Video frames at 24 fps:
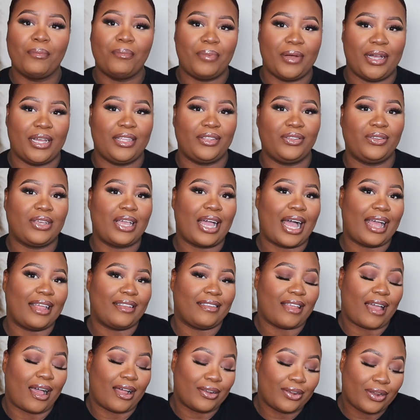But you
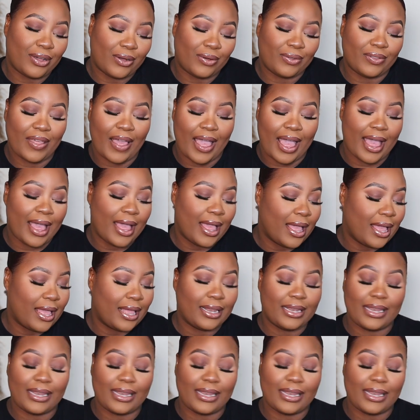guys, y'all know that